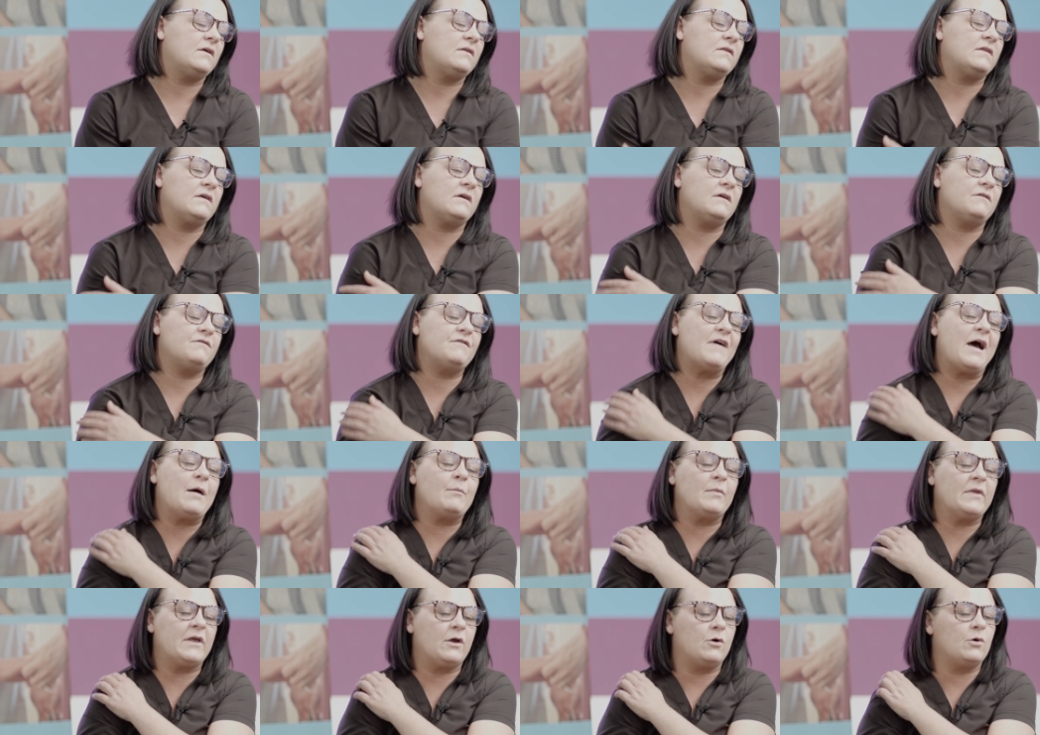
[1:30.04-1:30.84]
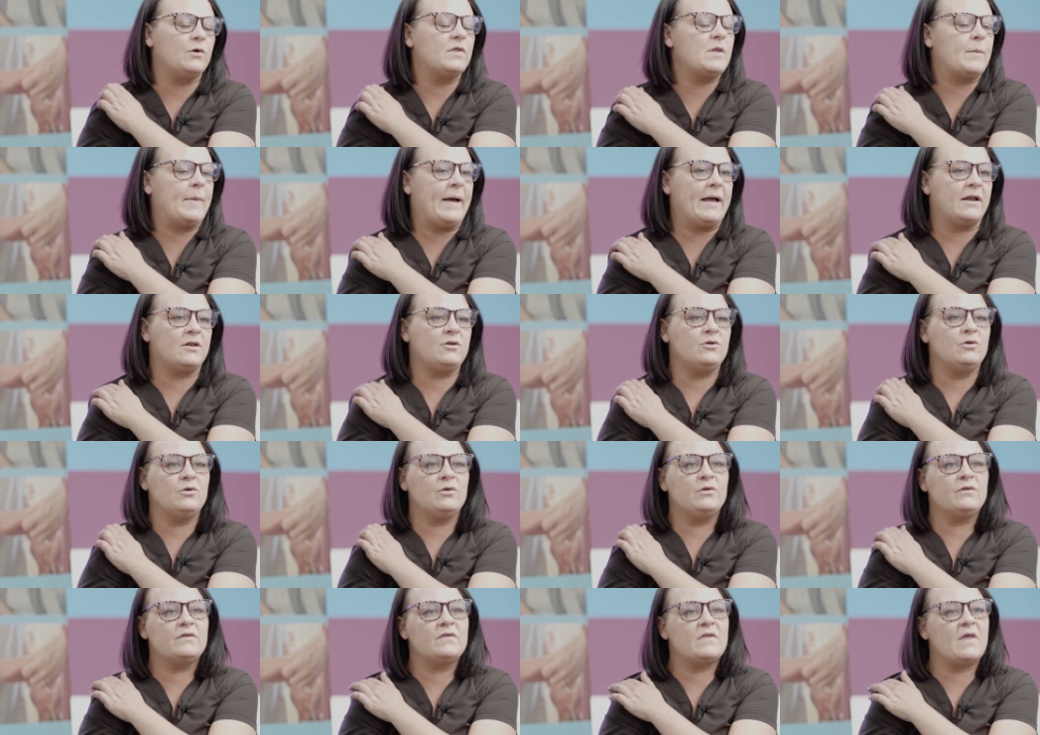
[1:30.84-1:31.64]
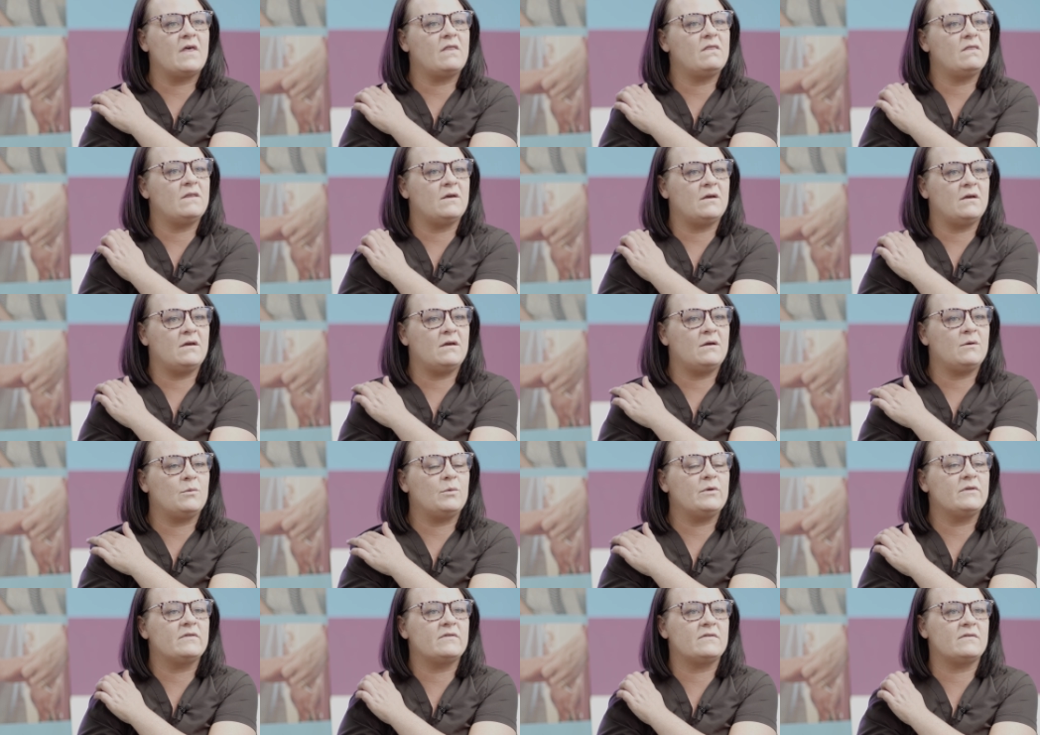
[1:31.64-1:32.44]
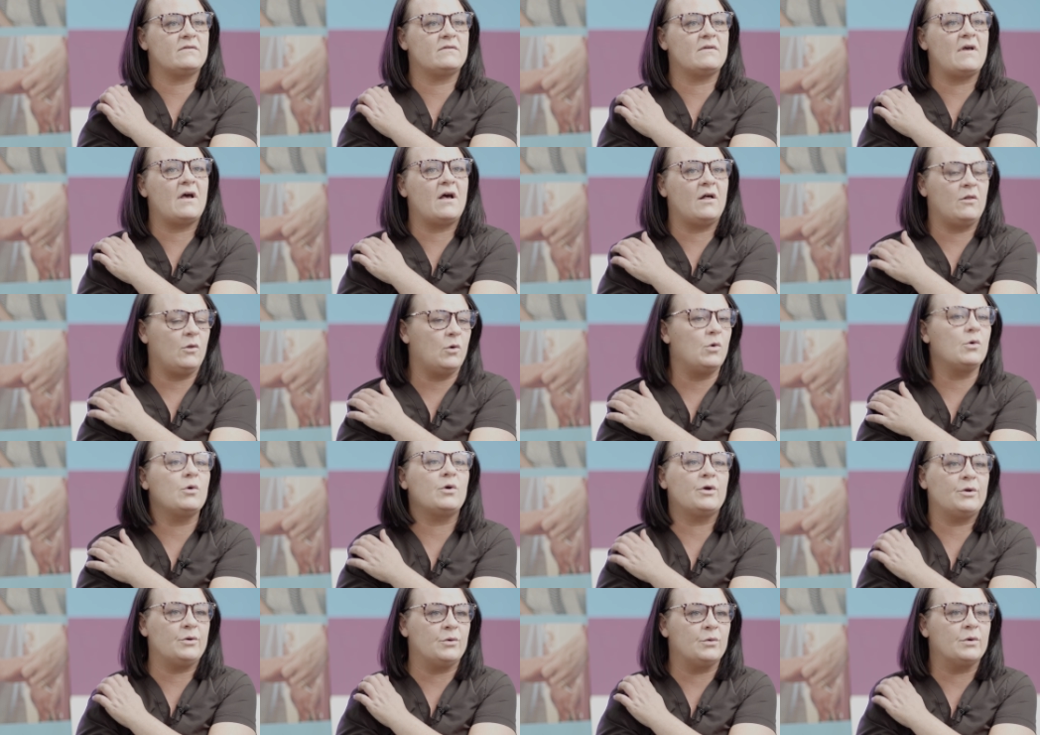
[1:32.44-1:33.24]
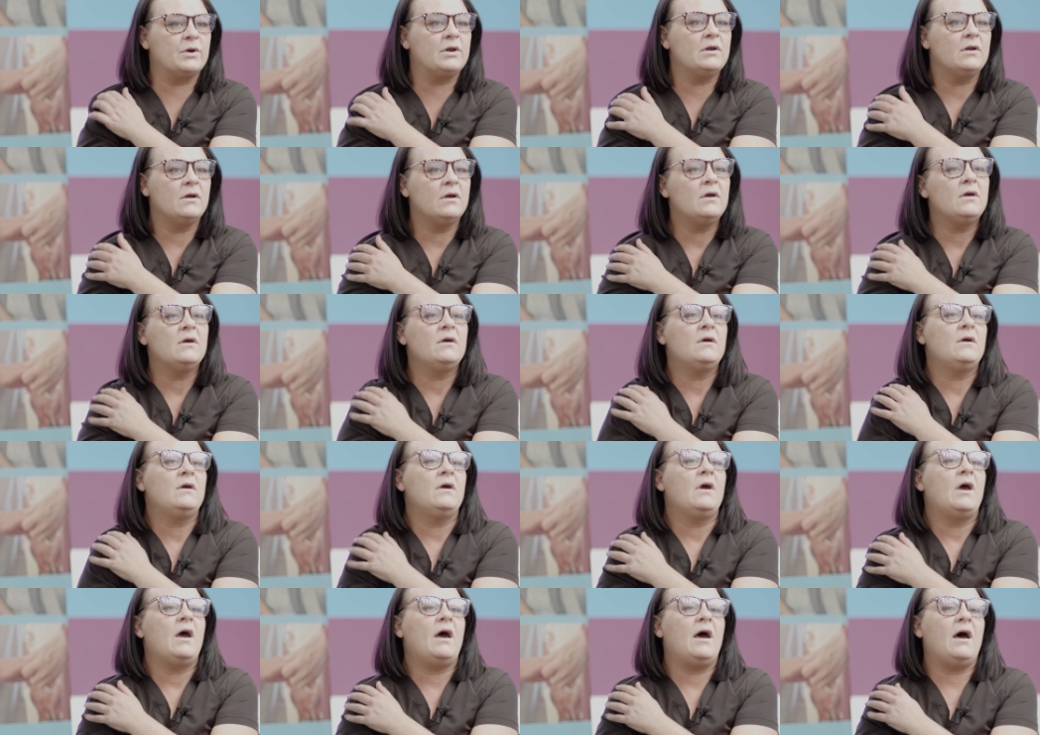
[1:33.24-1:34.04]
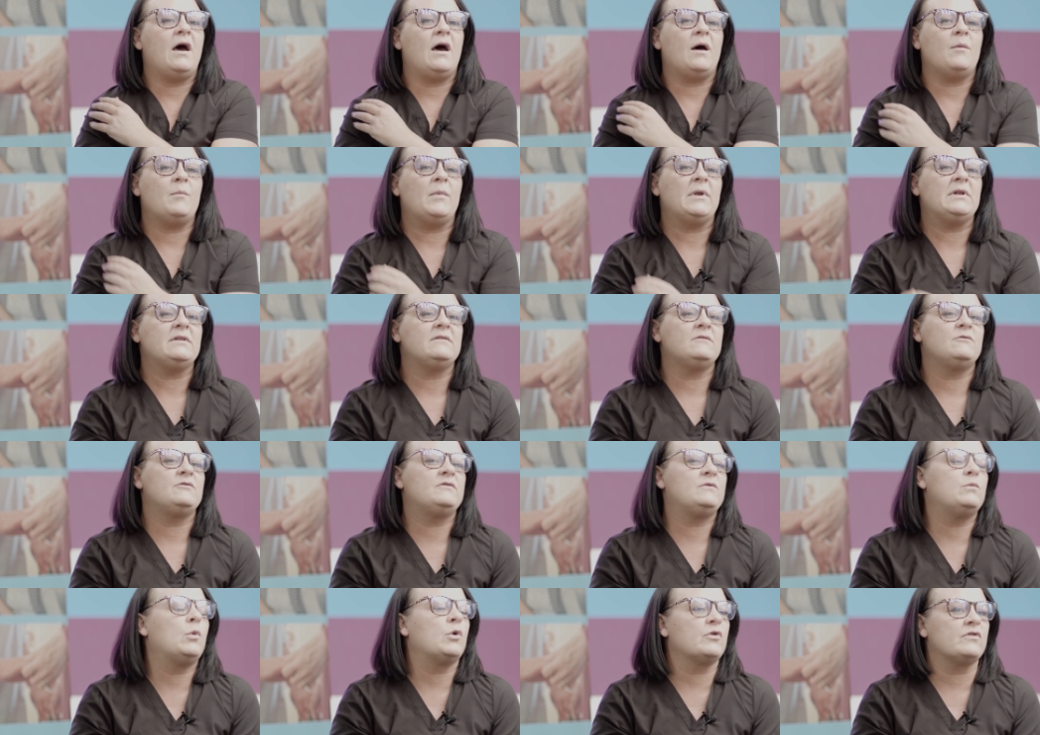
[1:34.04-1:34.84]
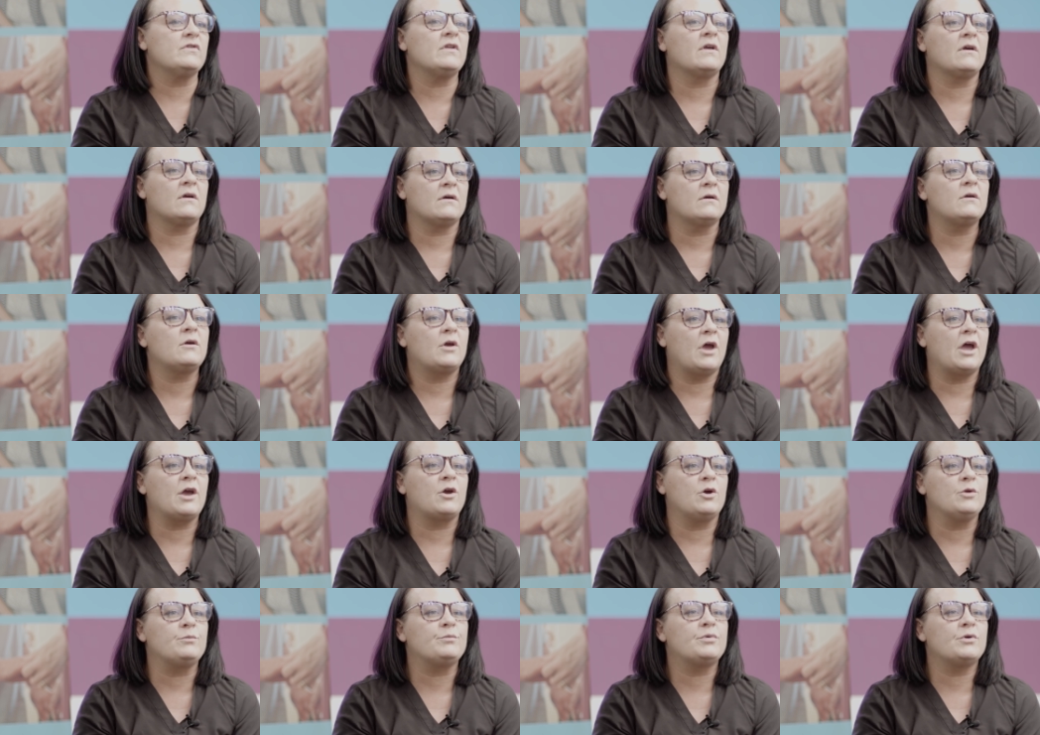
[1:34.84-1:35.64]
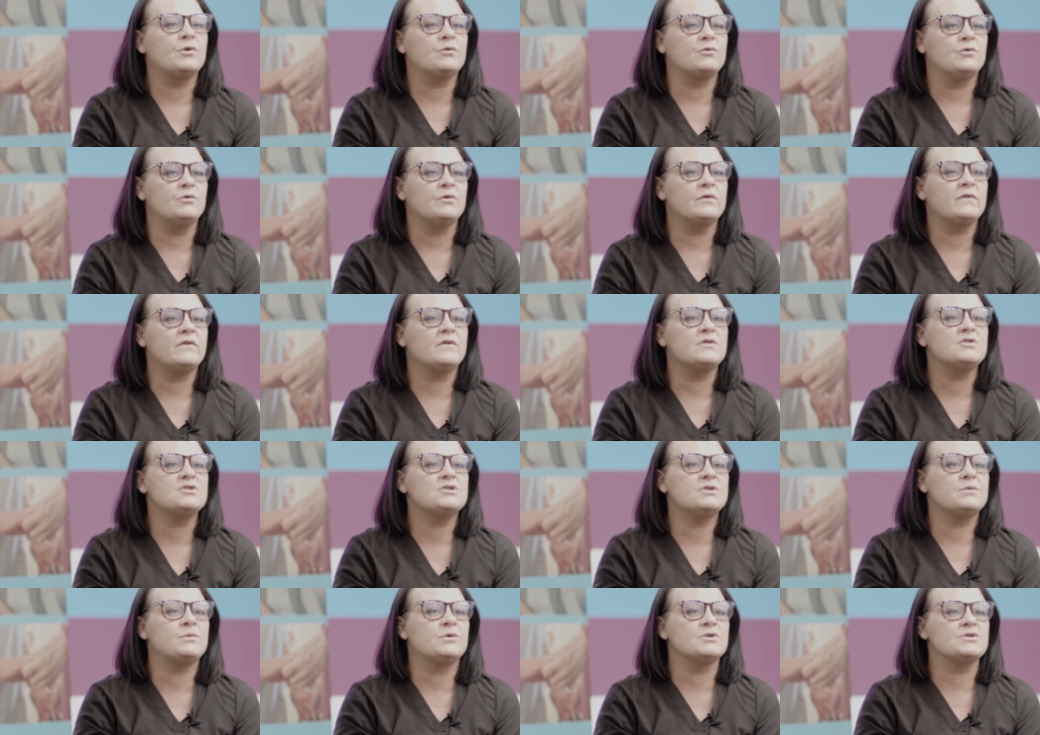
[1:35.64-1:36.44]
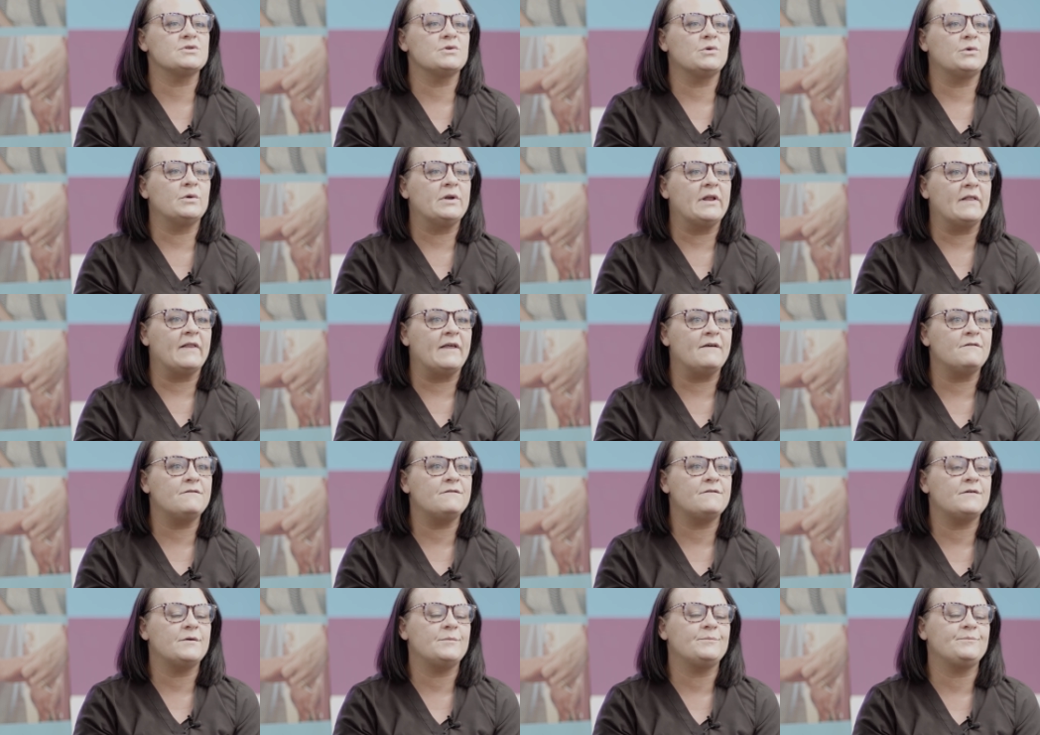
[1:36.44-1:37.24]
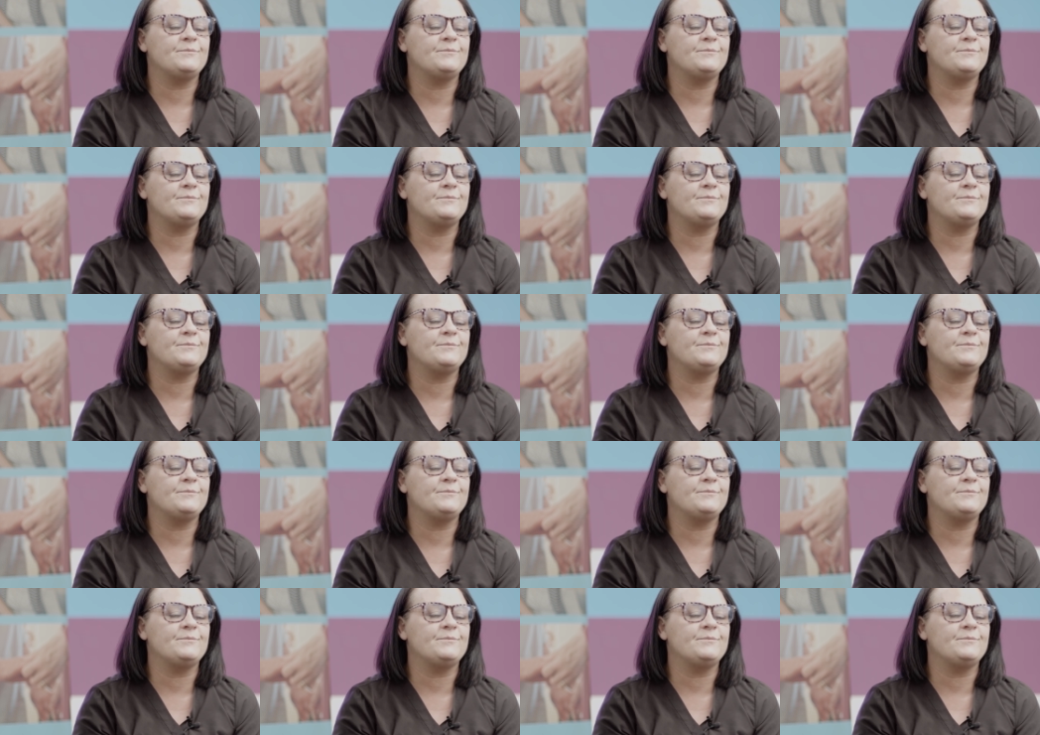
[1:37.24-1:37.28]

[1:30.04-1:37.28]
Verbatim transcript: The family got the bad news that there was a lot going on um, and wasn't a, a good prognosis. She wasn't going to live.